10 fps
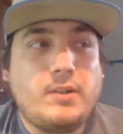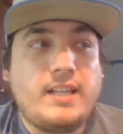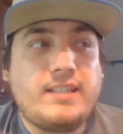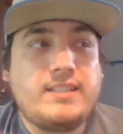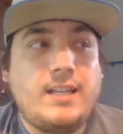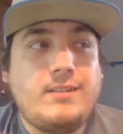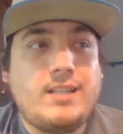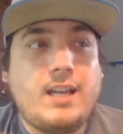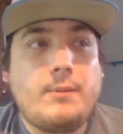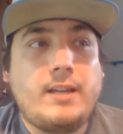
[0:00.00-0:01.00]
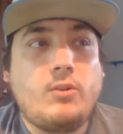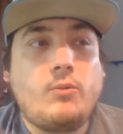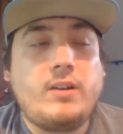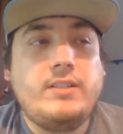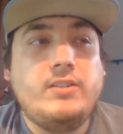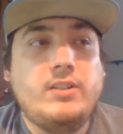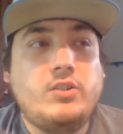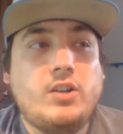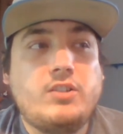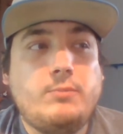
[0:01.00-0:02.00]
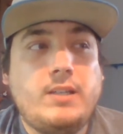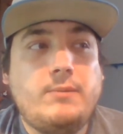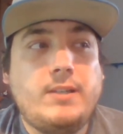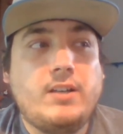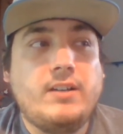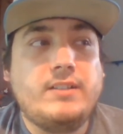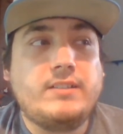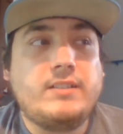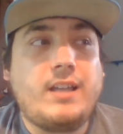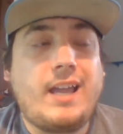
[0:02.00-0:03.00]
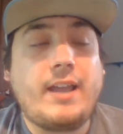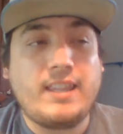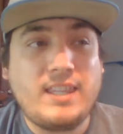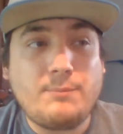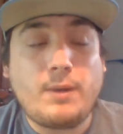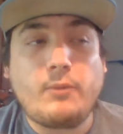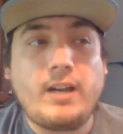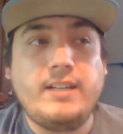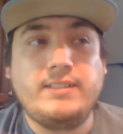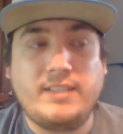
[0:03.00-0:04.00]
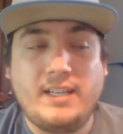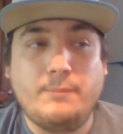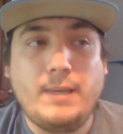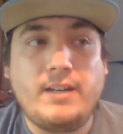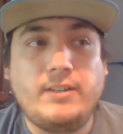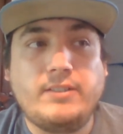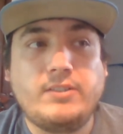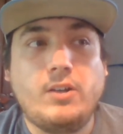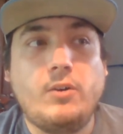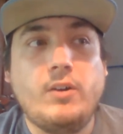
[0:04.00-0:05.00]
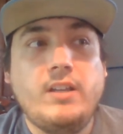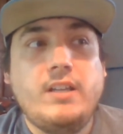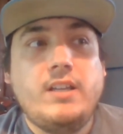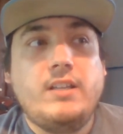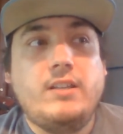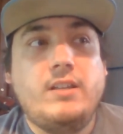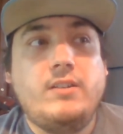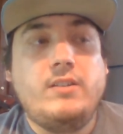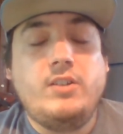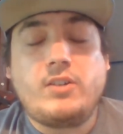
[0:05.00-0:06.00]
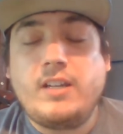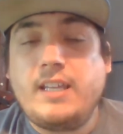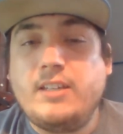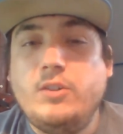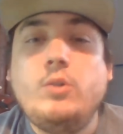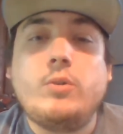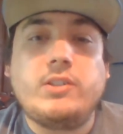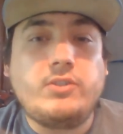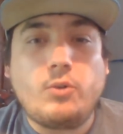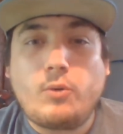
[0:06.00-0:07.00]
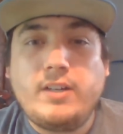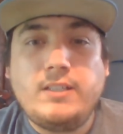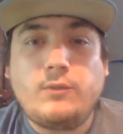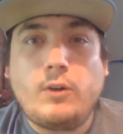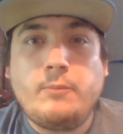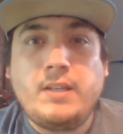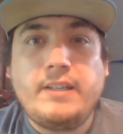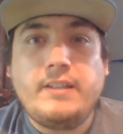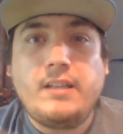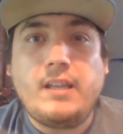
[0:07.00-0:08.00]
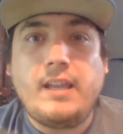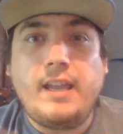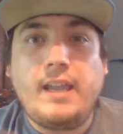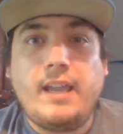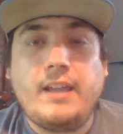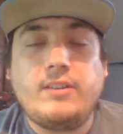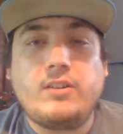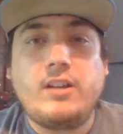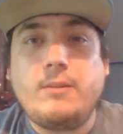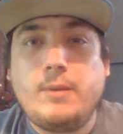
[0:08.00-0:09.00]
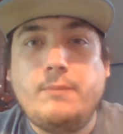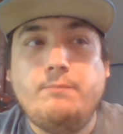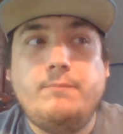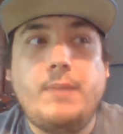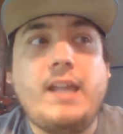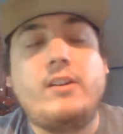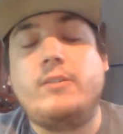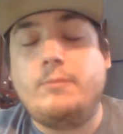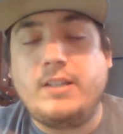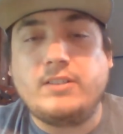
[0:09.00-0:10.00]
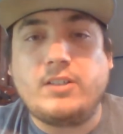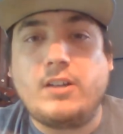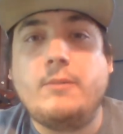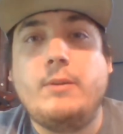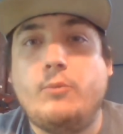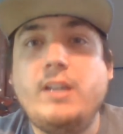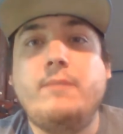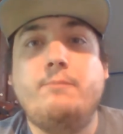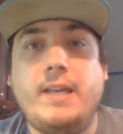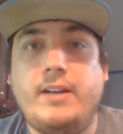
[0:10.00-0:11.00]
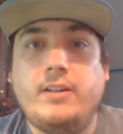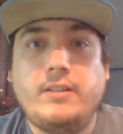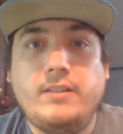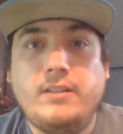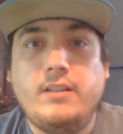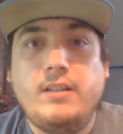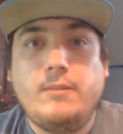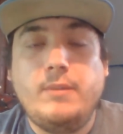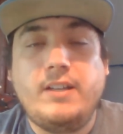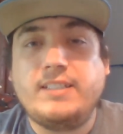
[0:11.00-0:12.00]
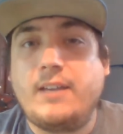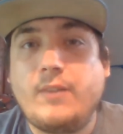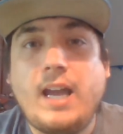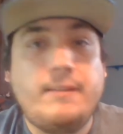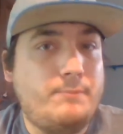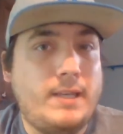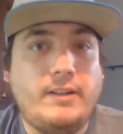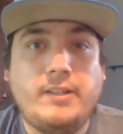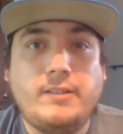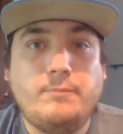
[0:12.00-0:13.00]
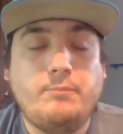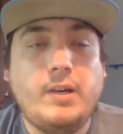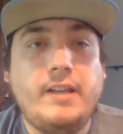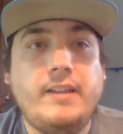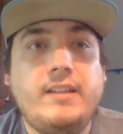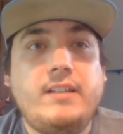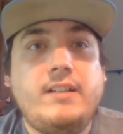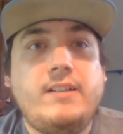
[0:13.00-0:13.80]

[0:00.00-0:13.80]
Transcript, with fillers: But at the same time, I don't want you to judge me because I, I think my writing's getting better. So you're going to get newer stories from me, and they're going to be better because they're going to be written better because I've gotten better. But